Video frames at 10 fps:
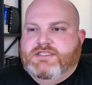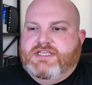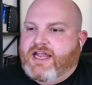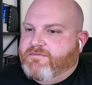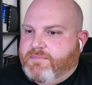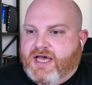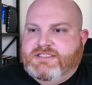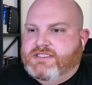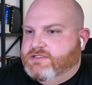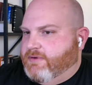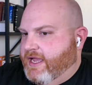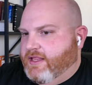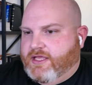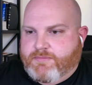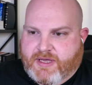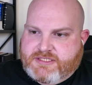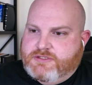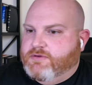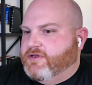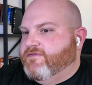Side of buses, right? Like
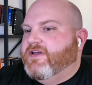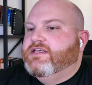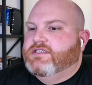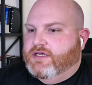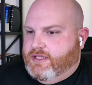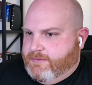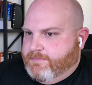buses with her face on them.